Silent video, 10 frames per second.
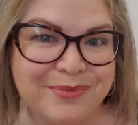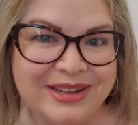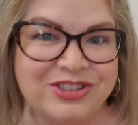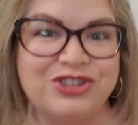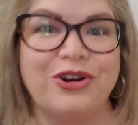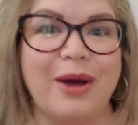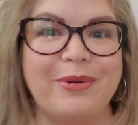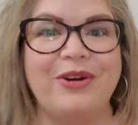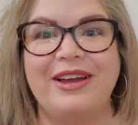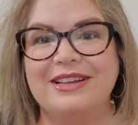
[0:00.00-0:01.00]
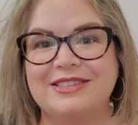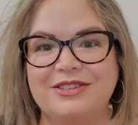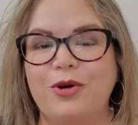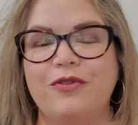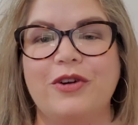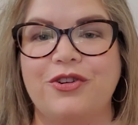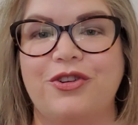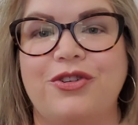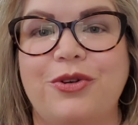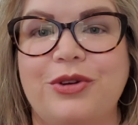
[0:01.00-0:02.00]
but strawberry is so
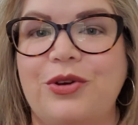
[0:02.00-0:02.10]
versatile.